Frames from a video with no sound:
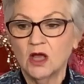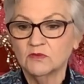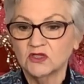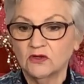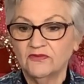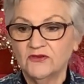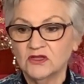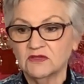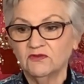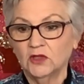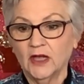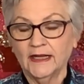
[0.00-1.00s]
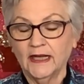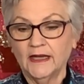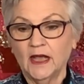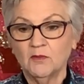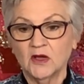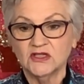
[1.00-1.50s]
So first of all, I cut
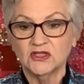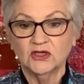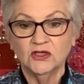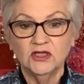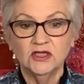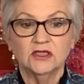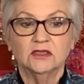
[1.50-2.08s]
out my skirt,